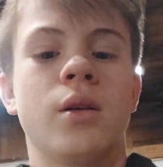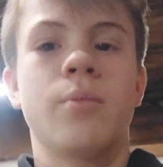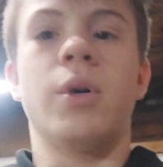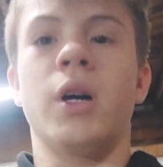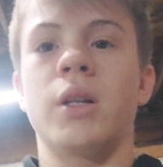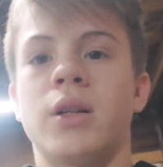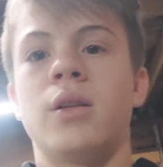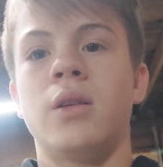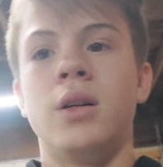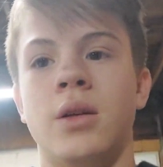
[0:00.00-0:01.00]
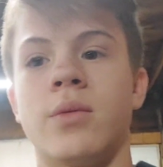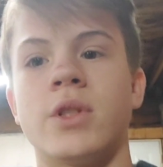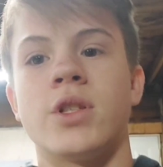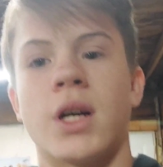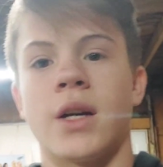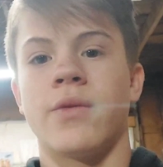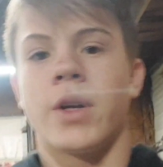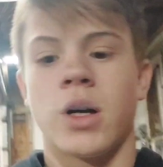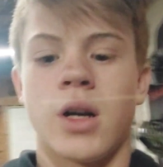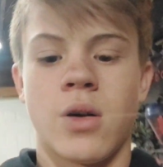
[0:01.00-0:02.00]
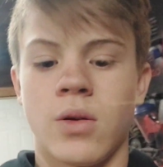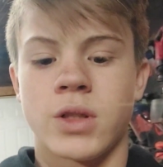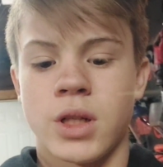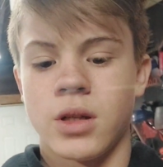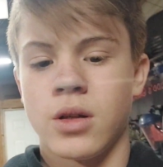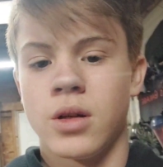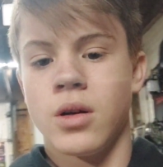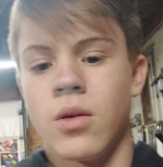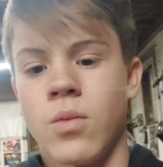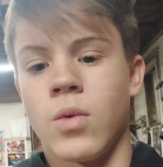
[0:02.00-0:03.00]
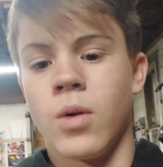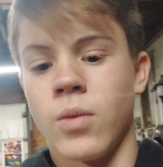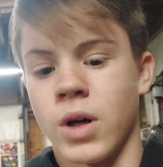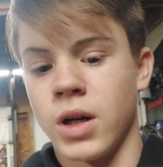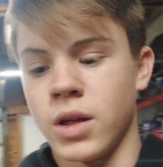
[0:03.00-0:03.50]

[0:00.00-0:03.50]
but we still gotta figure out what we're gonna